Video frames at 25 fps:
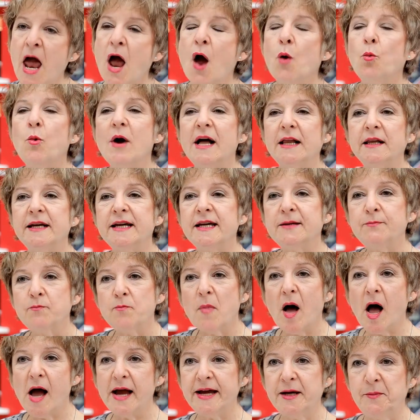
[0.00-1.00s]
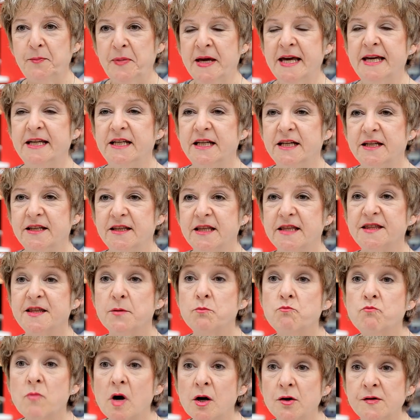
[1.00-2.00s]
Well, in my opinion, the
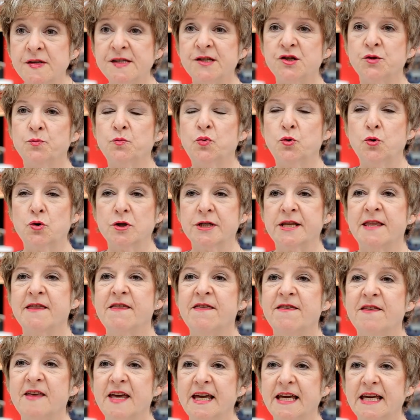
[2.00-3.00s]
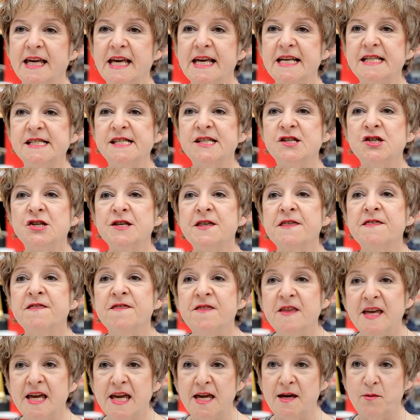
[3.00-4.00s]
most important thing is to
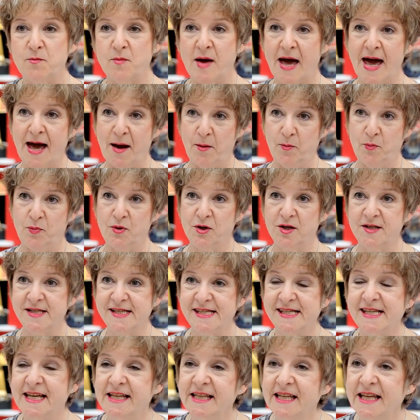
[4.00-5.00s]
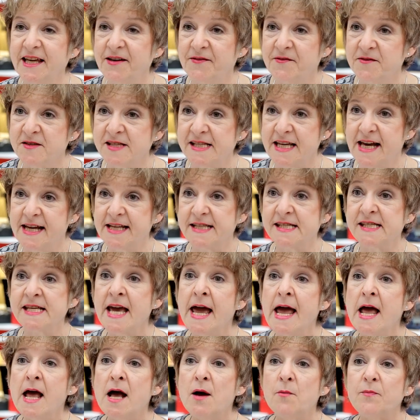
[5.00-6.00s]
theme hampers and gift sets,
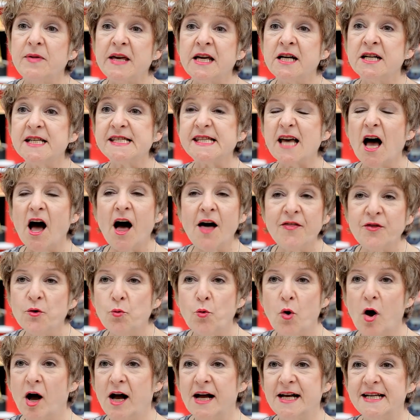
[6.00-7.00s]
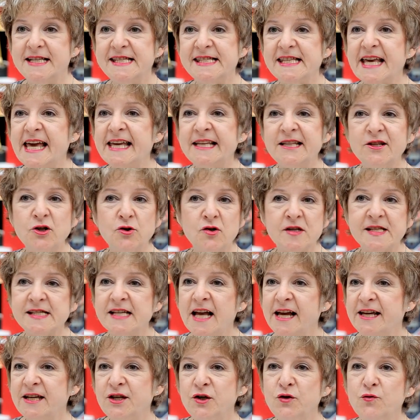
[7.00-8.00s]
because otherwise it looks
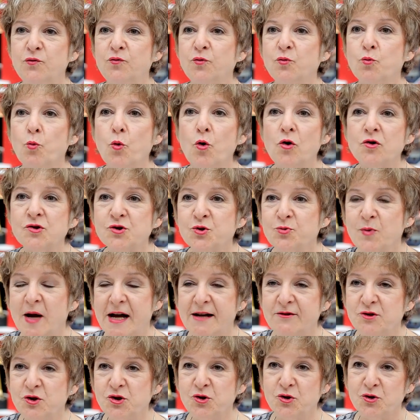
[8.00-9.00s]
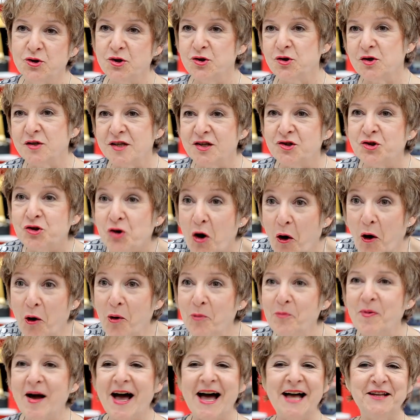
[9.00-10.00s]
like you've walked around your shop
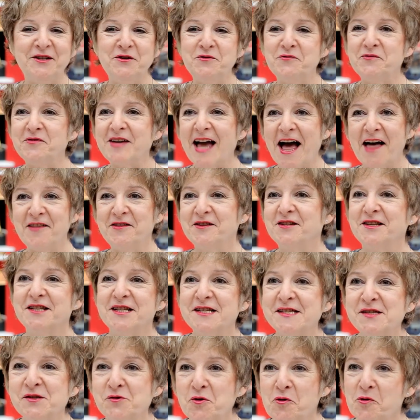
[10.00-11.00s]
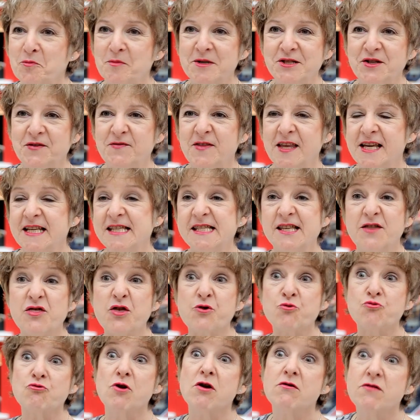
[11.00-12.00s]
and you've gathered an assortment of things and
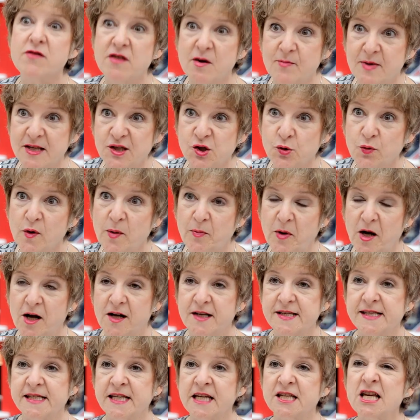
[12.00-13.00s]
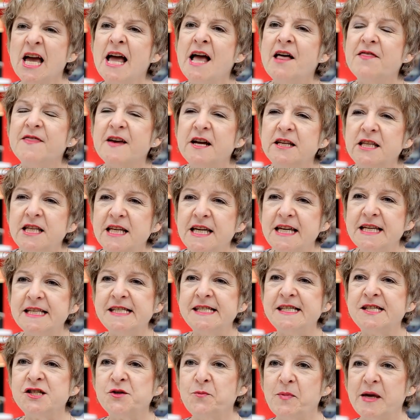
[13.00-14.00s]
thrown them into a basket. There
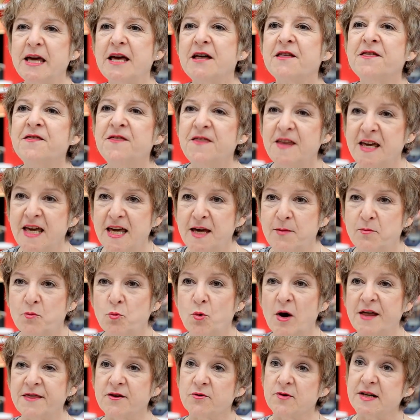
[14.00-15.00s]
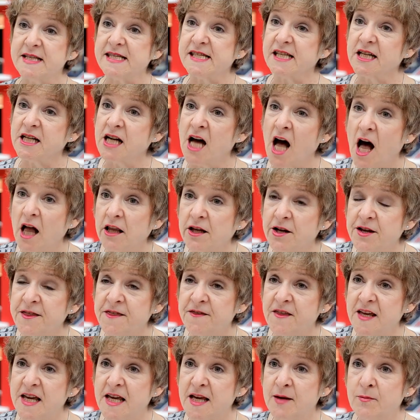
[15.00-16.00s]
needs to be a theme, whether it's a colour
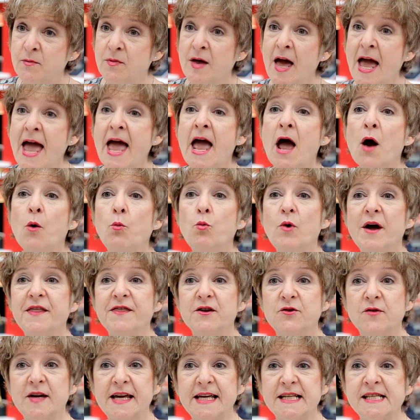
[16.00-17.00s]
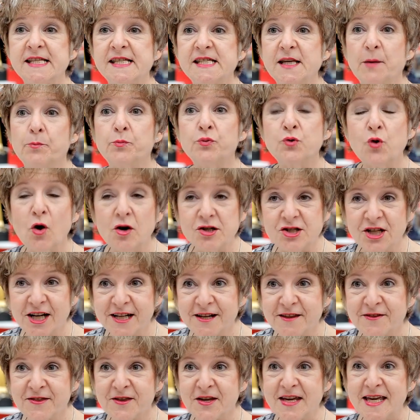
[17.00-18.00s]
theme, whether it's product
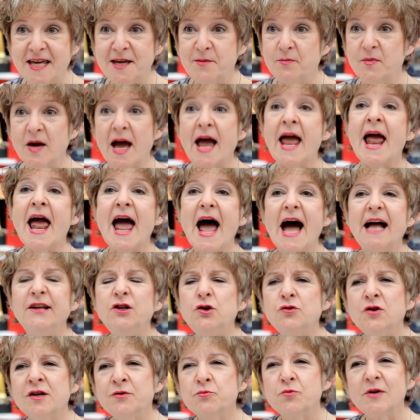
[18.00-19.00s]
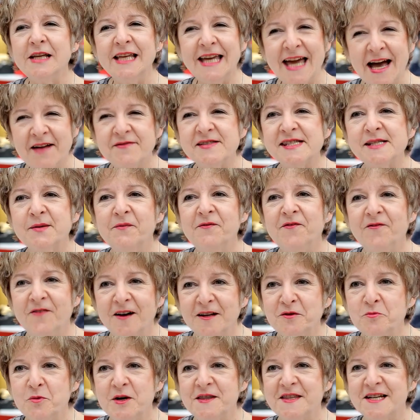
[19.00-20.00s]
theme, and you can really have some
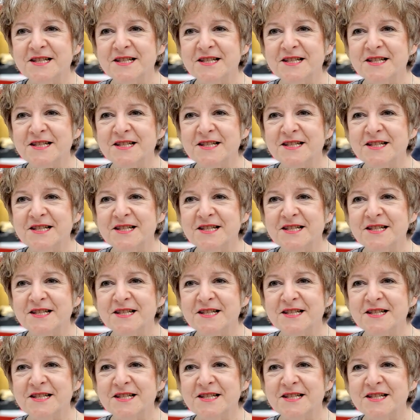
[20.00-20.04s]
fun with